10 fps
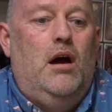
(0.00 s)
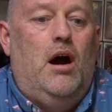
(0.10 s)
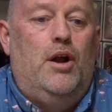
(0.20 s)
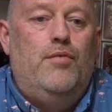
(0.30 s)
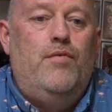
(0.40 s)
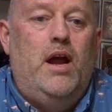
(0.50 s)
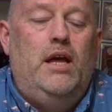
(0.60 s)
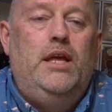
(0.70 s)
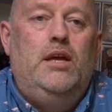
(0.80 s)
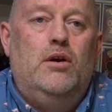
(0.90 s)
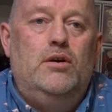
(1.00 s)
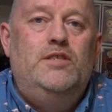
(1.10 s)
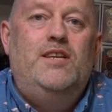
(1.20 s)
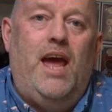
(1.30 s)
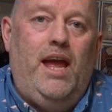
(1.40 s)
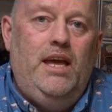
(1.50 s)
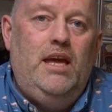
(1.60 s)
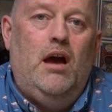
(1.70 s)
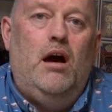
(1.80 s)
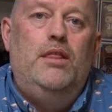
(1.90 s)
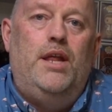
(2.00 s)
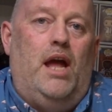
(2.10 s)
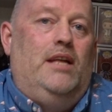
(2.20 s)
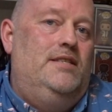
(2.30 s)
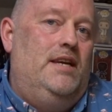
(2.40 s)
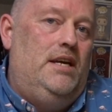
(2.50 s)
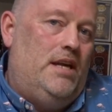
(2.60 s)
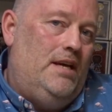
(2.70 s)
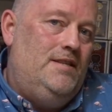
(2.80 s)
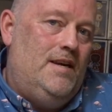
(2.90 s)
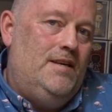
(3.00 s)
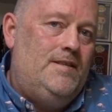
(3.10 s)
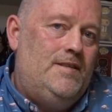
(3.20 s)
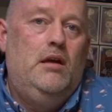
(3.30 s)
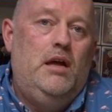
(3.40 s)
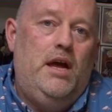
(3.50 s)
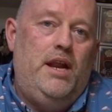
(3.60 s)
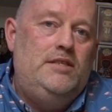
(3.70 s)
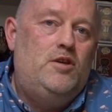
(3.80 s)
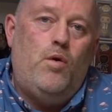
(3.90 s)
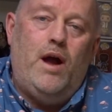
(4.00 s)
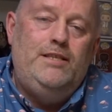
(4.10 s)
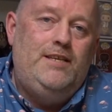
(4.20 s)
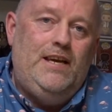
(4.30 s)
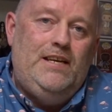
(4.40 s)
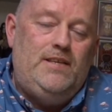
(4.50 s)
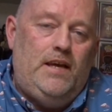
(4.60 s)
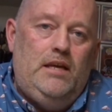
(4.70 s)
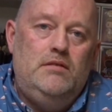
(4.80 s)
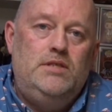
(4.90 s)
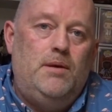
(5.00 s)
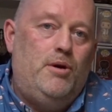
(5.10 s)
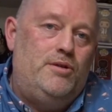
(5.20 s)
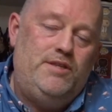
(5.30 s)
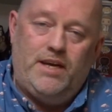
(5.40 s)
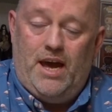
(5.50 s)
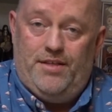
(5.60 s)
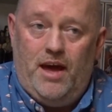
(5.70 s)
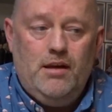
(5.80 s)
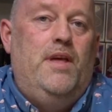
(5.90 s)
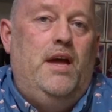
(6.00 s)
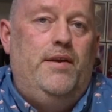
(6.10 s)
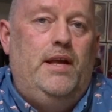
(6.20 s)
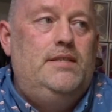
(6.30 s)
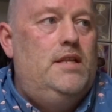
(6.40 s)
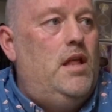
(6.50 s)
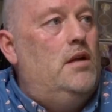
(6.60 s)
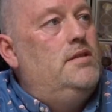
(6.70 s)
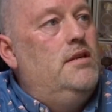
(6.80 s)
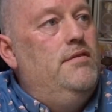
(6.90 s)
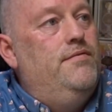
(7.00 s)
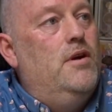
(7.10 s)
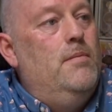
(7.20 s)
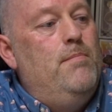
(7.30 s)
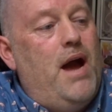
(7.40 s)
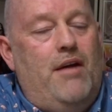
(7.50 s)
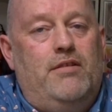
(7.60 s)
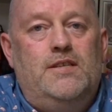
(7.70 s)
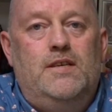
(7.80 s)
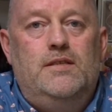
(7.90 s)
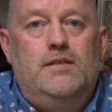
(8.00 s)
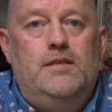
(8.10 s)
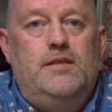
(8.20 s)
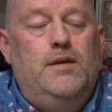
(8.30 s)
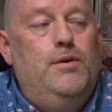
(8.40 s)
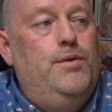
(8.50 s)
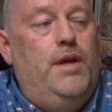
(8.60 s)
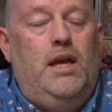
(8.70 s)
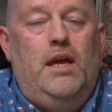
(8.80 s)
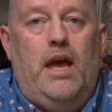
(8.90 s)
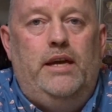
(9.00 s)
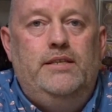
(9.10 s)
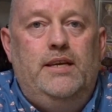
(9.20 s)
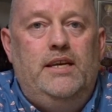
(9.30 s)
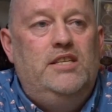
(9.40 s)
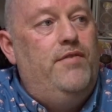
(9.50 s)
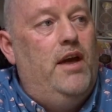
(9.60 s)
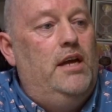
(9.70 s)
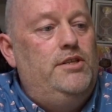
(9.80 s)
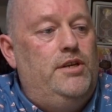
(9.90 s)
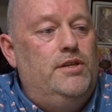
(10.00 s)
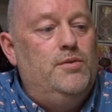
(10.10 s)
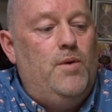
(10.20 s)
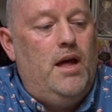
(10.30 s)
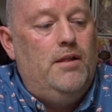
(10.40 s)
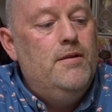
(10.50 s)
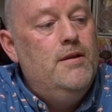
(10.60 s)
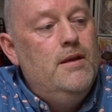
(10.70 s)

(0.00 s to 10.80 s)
are a really good take on the 1980s. It is quite easy to put together. There is lots of comparisons to the 80s version as well,